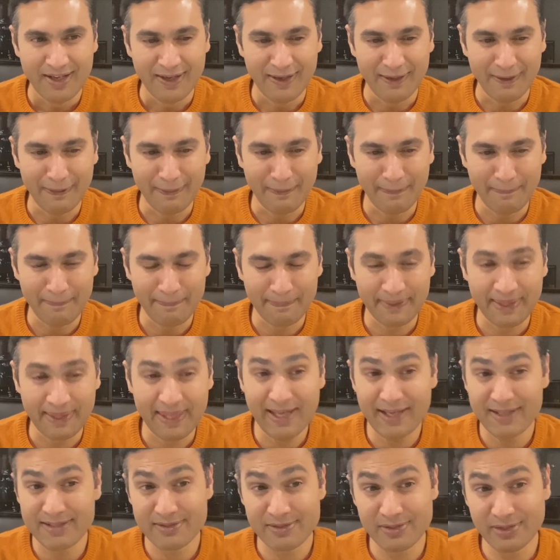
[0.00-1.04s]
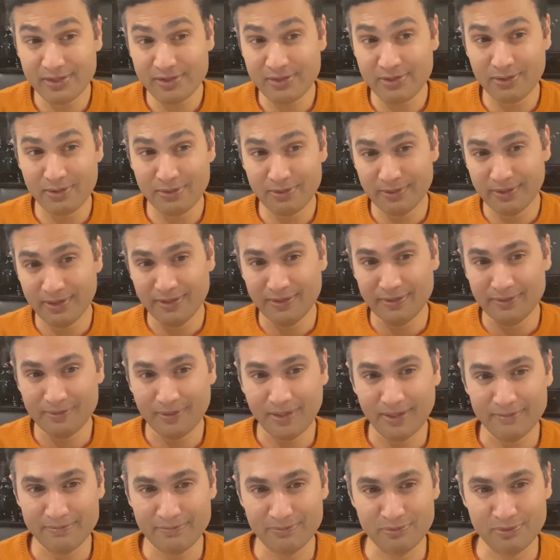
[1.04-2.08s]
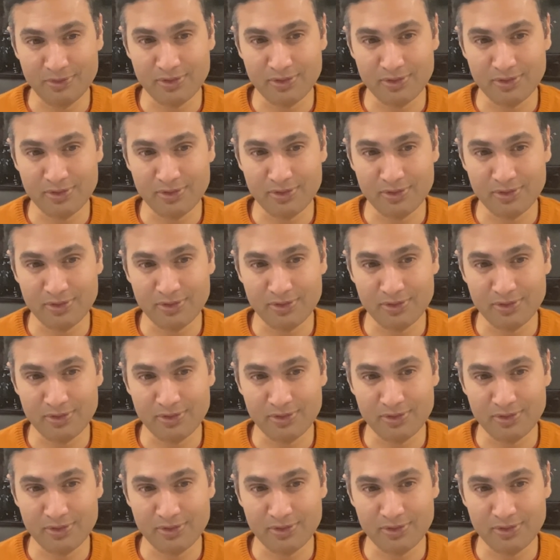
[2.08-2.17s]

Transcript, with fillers: Um, yeah, SingleStore, you know, I,